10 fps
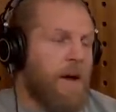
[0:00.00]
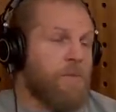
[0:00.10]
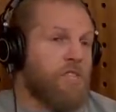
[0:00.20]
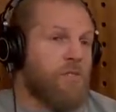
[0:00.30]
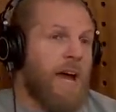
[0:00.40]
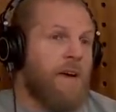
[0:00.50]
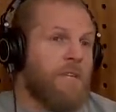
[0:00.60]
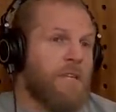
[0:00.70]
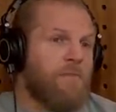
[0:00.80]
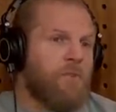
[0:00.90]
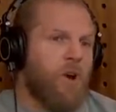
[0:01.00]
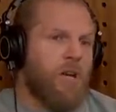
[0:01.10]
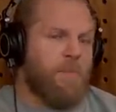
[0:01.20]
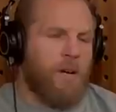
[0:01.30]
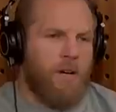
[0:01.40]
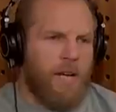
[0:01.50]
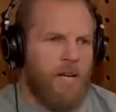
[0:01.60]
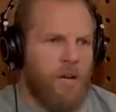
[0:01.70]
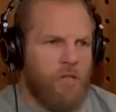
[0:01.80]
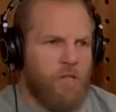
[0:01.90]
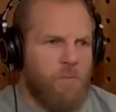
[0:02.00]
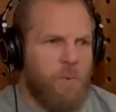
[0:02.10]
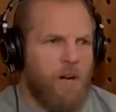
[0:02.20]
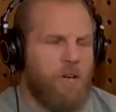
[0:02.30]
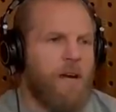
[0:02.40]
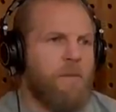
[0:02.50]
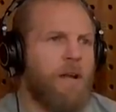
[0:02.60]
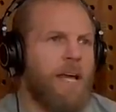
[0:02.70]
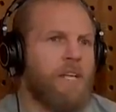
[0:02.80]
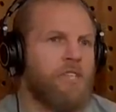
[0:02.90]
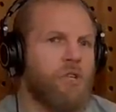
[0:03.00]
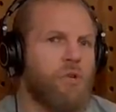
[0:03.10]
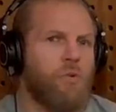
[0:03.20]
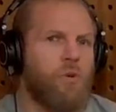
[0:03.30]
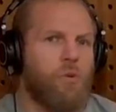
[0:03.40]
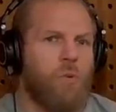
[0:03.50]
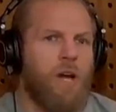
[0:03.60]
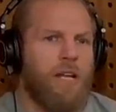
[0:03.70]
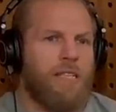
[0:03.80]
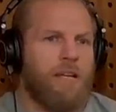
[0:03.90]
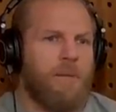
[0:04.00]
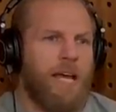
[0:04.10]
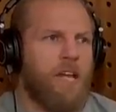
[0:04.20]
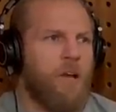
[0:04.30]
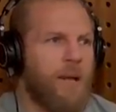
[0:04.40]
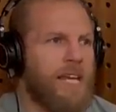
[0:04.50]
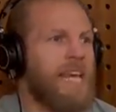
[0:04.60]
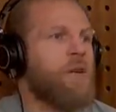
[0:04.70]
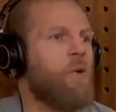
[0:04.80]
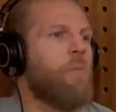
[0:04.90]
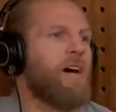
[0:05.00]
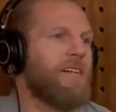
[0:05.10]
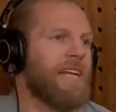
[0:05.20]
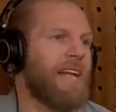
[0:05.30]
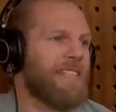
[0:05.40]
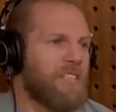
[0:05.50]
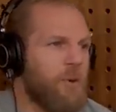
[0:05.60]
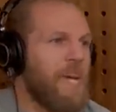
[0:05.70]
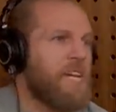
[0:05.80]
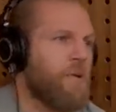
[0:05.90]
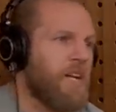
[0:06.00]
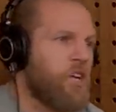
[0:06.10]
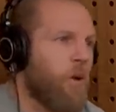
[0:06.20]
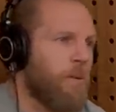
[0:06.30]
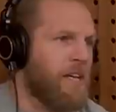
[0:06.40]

I was surrounded not only by great coaches, but by great players who who weren't intimidated, who had equal personalities or equally gobby.